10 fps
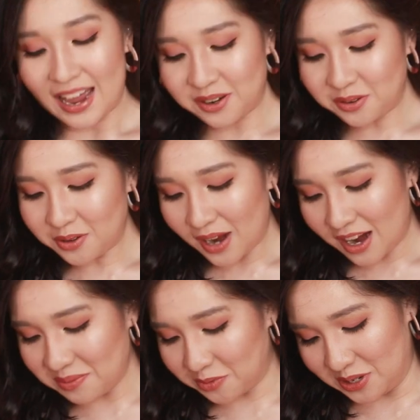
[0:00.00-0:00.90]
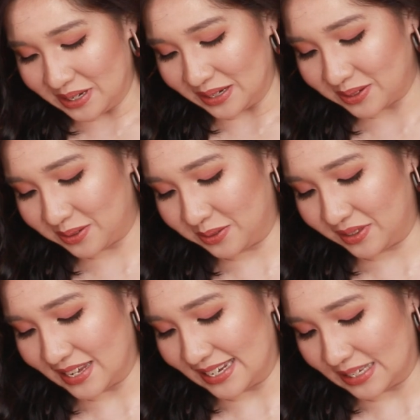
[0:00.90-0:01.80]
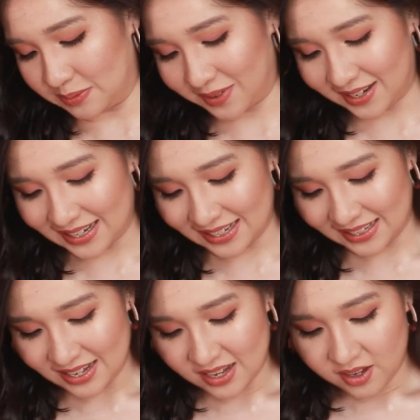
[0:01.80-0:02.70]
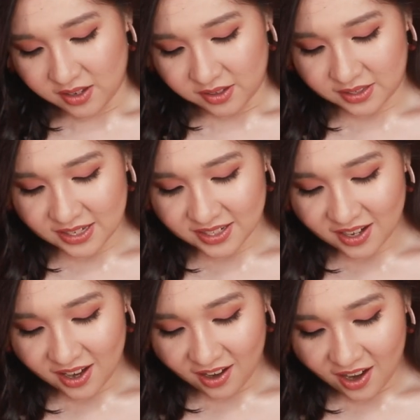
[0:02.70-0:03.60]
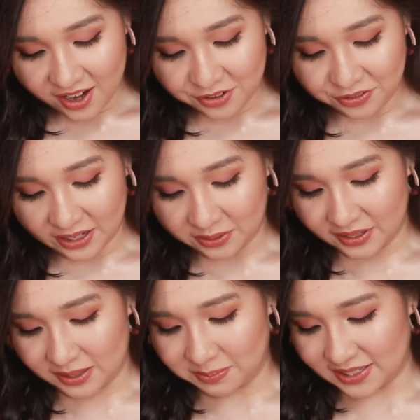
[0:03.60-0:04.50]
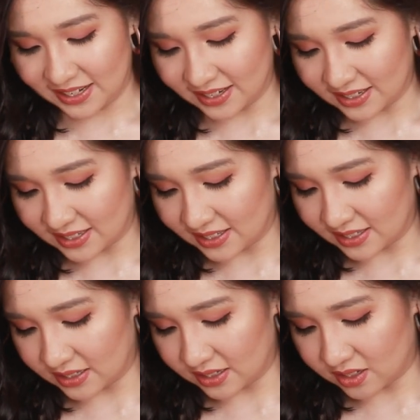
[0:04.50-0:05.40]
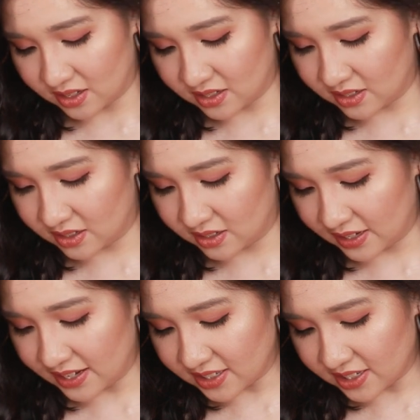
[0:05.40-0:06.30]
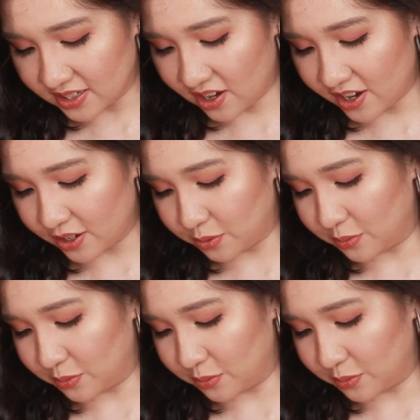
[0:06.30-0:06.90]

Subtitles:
I don't know how I'm going to do this, but these are a lot of liquid lipsticks. Let's start